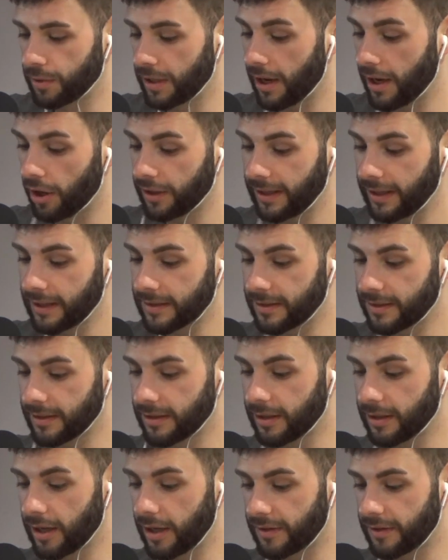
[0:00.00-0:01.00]
But yeah, I think
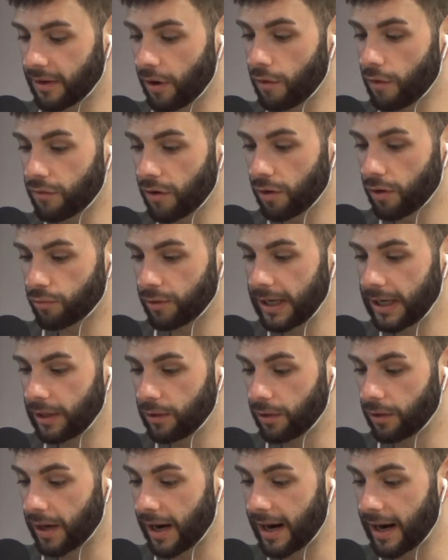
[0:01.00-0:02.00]
it's an overall really
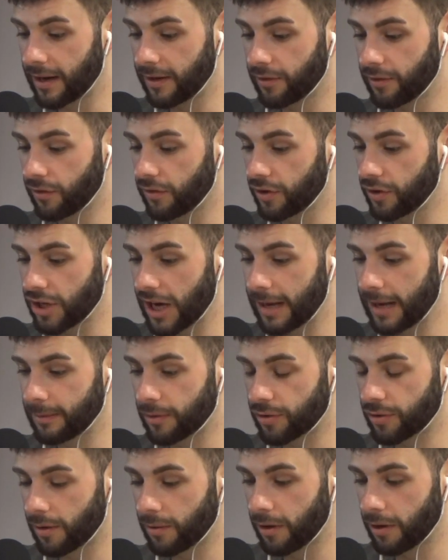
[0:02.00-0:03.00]
good card. It's just a shame
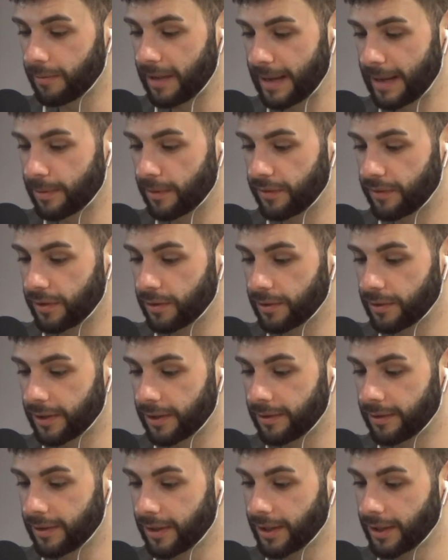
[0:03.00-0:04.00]
they're throwing it on pay-per-view,
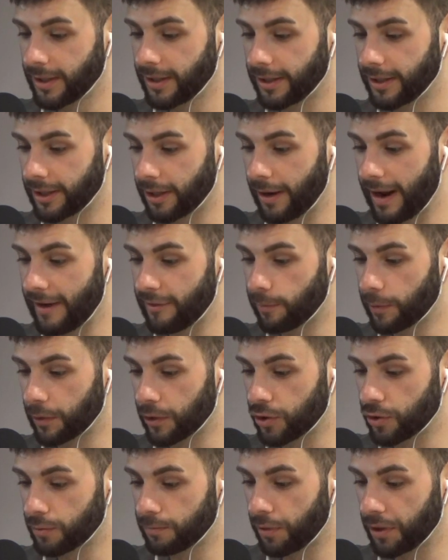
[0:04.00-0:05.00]
and
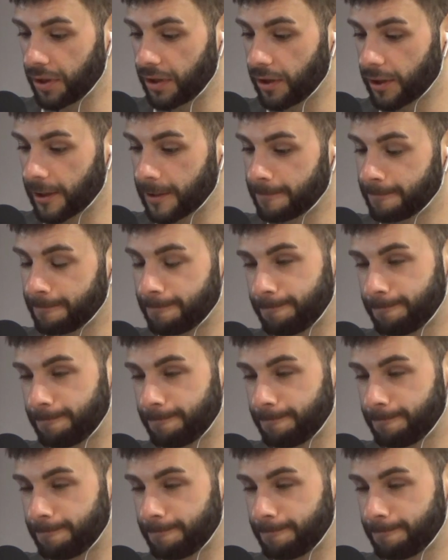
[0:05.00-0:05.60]
everybody should boycott it.